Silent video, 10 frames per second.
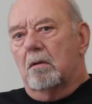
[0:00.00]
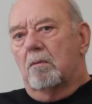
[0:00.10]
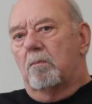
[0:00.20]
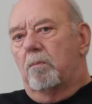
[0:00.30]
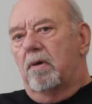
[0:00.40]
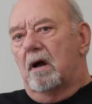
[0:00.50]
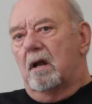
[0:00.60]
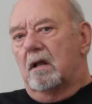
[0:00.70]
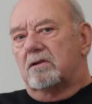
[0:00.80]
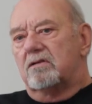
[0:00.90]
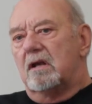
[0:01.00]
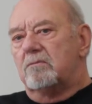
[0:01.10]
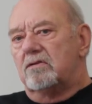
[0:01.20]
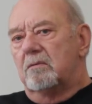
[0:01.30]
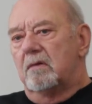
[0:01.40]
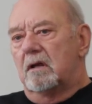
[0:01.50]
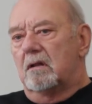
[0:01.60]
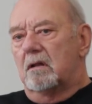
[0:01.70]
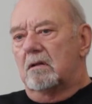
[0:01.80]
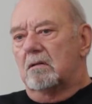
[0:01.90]
But it seems to me
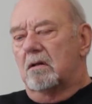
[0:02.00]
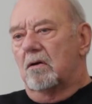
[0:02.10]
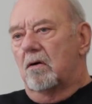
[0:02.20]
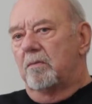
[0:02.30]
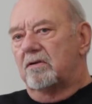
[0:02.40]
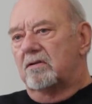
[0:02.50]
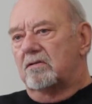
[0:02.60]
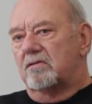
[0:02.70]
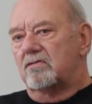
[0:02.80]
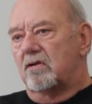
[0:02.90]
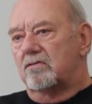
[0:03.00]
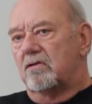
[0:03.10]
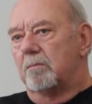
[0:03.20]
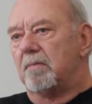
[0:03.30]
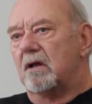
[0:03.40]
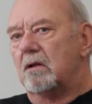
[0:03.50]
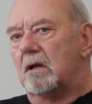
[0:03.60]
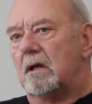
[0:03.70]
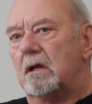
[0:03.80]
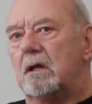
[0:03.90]
that the whole business of
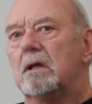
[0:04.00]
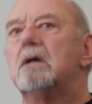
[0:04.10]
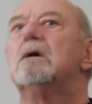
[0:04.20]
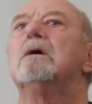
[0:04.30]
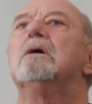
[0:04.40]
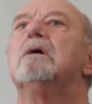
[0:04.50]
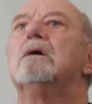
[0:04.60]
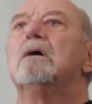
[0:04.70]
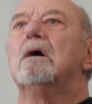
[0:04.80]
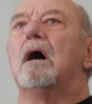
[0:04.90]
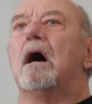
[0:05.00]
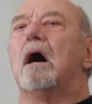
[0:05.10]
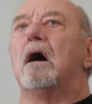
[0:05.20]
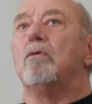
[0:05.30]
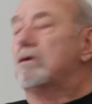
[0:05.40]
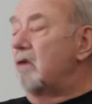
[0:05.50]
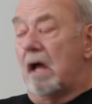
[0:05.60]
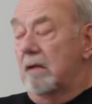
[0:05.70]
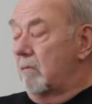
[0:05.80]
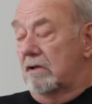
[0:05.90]
sociability, which
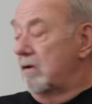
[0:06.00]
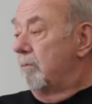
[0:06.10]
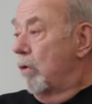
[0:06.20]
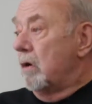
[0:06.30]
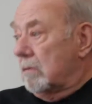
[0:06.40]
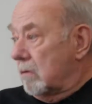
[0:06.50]
is important.